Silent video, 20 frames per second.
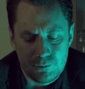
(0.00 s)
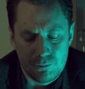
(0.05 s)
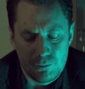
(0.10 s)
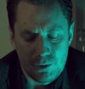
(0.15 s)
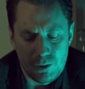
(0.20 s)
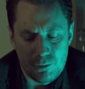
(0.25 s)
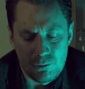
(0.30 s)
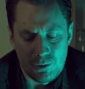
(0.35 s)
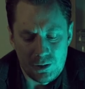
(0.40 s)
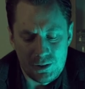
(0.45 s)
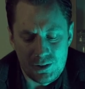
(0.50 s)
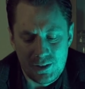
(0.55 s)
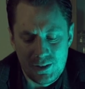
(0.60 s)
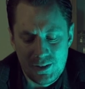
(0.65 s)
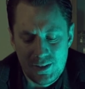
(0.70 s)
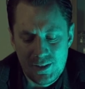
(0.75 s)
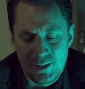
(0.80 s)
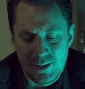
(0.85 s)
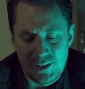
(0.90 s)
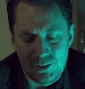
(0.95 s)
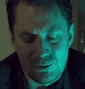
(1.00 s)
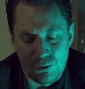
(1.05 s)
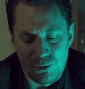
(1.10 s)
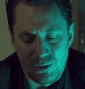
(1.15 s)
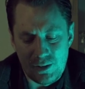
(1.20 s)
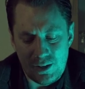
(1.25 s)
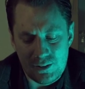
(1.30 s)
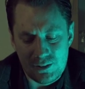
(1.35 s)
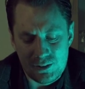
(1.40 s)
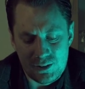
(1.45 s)
But it
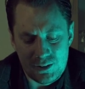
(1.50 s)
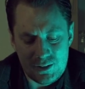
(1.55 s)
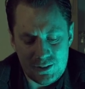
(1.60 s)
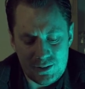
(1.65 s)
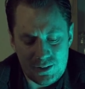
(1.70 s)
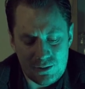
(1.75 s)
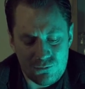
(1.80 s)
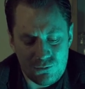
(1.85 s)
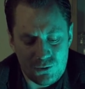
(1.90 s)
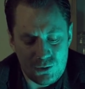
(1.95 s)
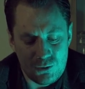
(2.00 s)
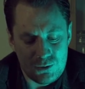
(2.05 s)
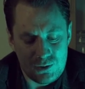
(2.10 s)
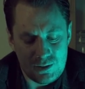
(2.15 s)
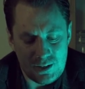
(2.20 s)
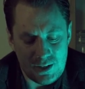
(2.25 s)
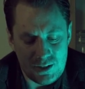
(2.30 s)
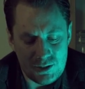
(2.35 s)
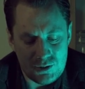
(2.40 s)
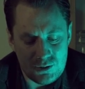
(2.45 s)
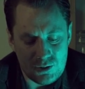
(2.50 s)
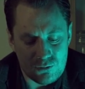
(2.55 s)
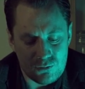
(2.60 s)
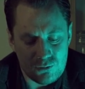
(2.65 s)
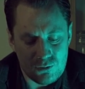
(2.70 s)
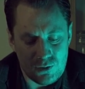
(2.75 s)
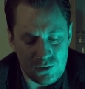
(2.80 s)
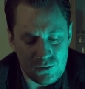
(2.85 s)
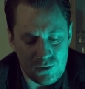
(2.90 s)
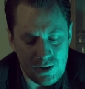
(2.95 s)
all ended just a few days
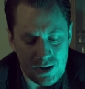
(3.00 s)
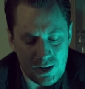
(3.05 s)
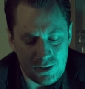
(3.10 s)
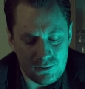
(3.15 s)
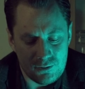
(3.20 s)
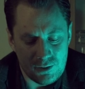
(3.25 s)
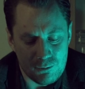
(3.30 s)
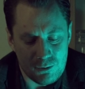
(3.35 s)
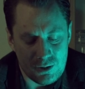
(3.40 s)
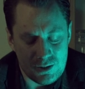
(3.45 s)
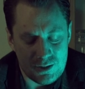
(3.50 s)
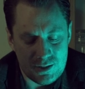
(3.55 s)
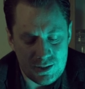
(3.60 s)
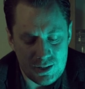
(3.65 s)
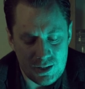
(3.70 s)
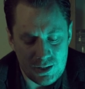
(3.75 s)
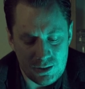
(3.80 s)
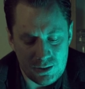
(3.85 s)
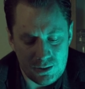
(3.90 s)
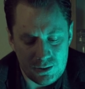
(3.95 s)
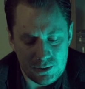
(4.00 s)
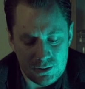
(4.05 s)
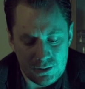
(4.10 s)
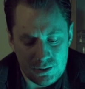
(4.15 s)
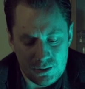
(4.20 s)
after we arrived in Brazil.